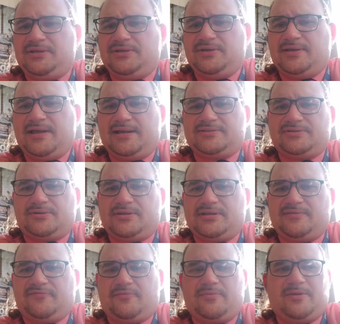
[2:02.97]
and you got to turn it
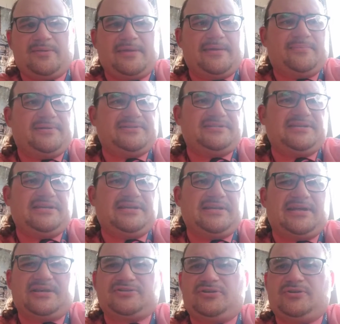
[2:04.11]
in for me to be able to see it and
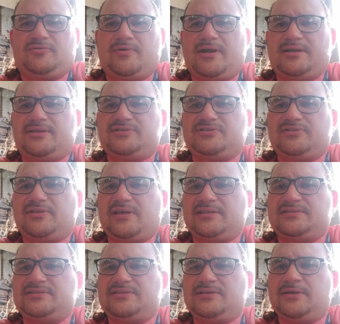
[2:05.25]
actually grade it. So
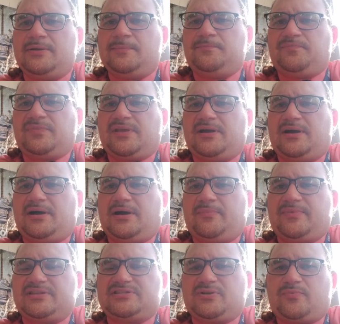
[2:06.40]
that's um,
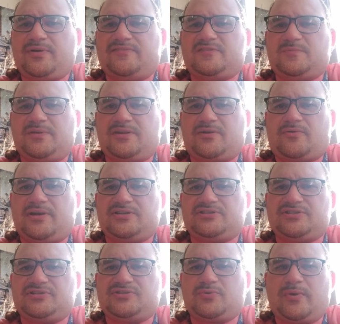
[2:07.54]
that's the wave speed
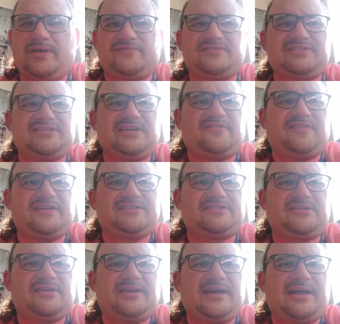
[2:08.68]
equations. Wave CFA
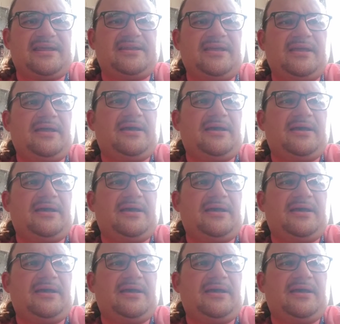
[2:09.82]
study guide,